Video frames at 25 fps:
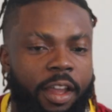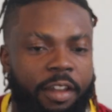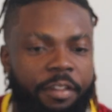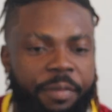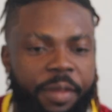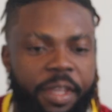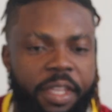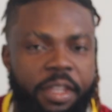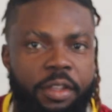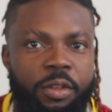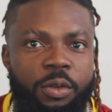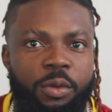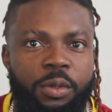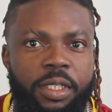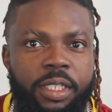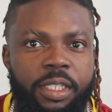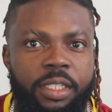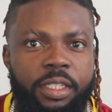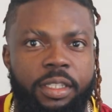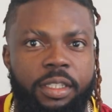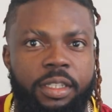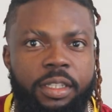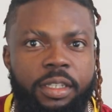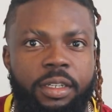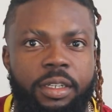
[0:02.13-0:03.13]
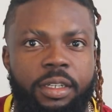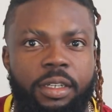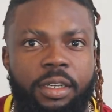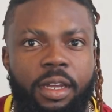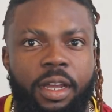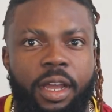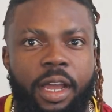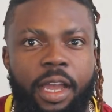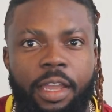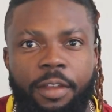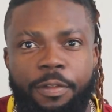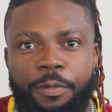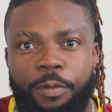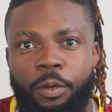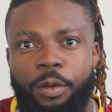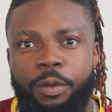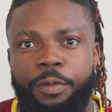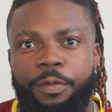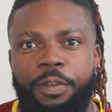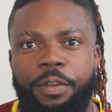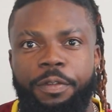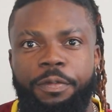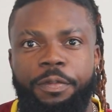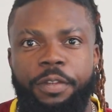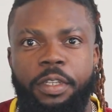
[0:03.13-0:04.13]
I've been using the
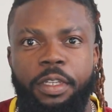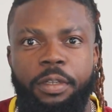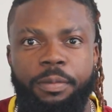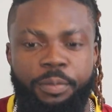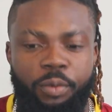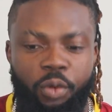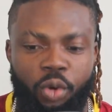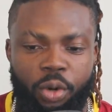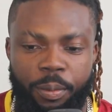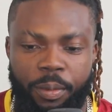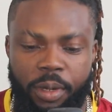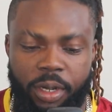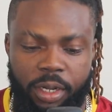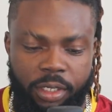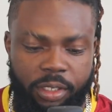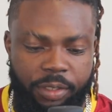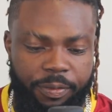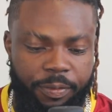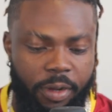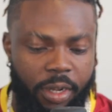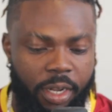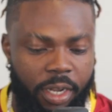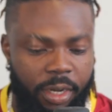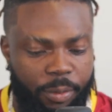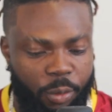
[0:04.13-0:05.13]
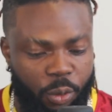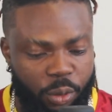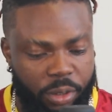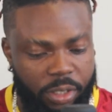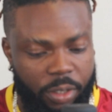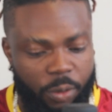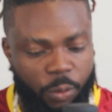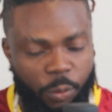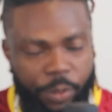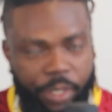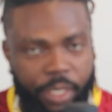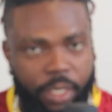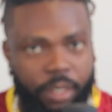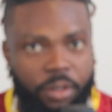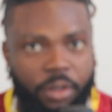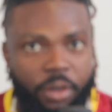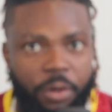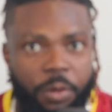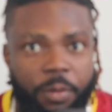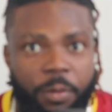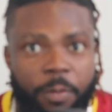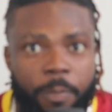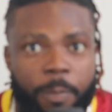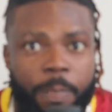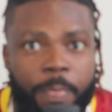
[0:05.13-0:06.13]
iPhone 15 Pro Max for almost a week
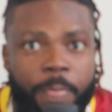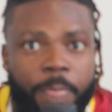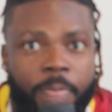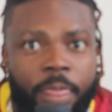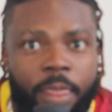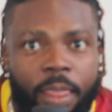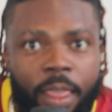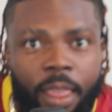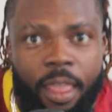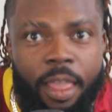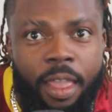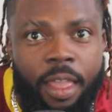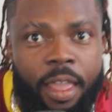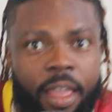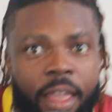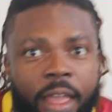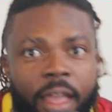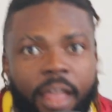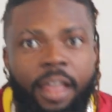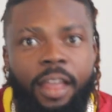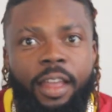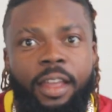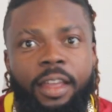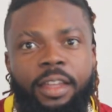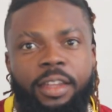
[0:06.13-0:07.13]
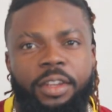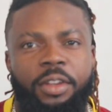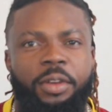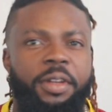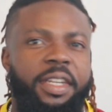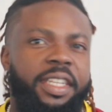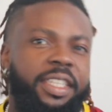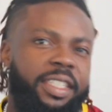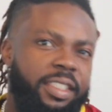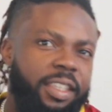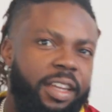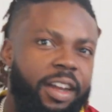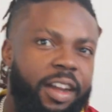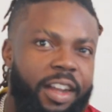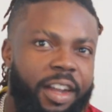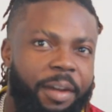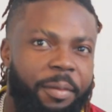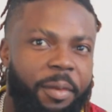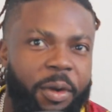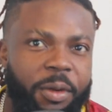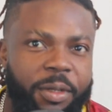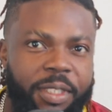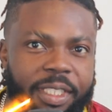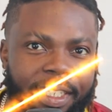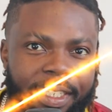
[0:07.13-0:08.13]
now. Now let's talk
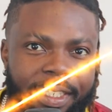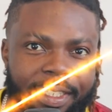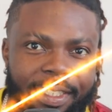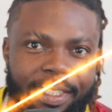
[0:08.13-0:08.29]
about